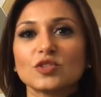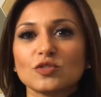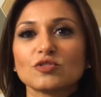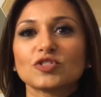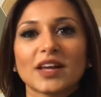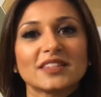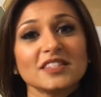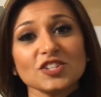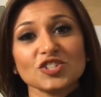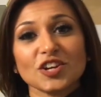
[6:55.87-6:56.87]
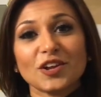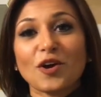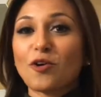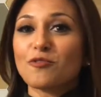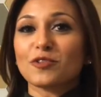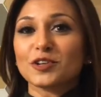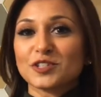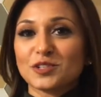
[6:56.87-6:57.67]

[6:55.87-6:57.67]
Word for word: to transition over